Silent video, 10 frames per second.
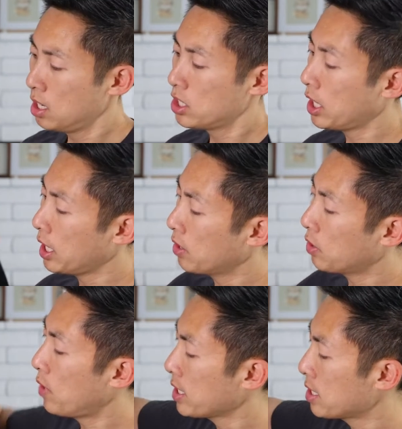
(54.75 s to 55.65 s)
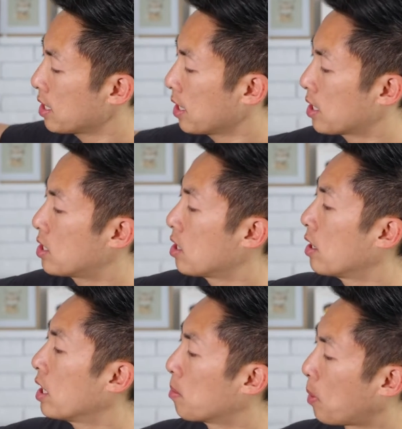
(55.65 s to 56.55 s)
Checking out the rest of the
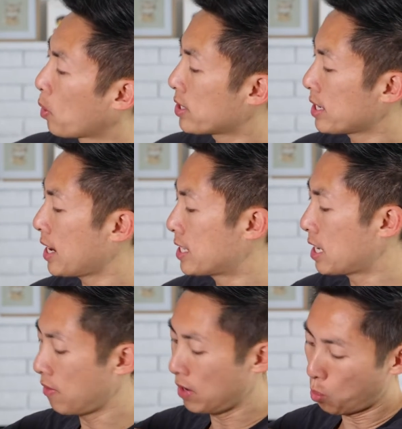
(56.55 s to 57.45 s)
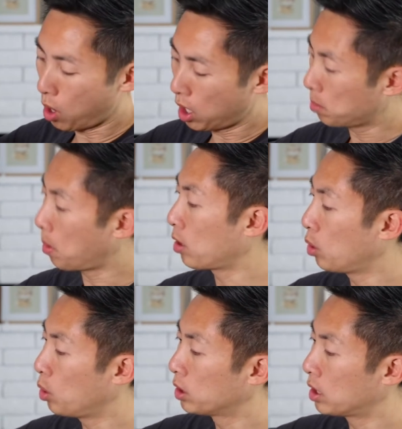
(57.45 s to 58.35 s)
exterior, both sides have a water bottle
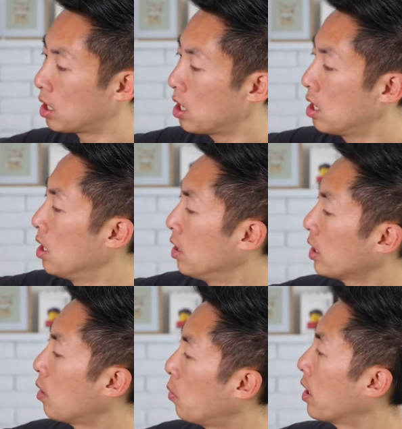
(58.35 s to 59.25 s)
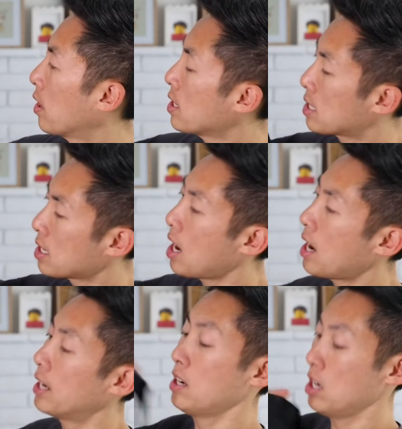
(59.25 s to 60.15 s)
holder. You got one on this
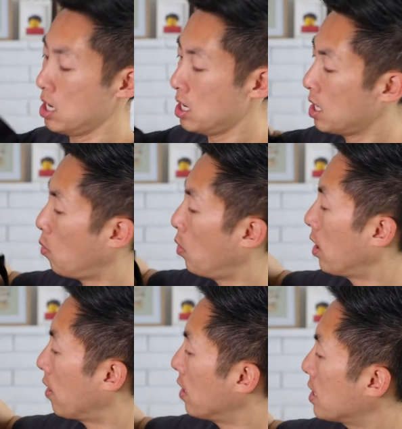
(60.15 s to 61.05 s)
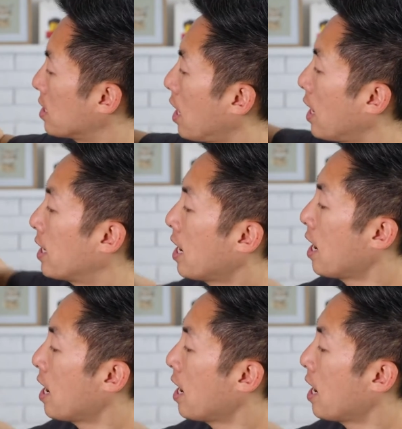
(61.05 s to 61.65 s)
side, you got one on this side.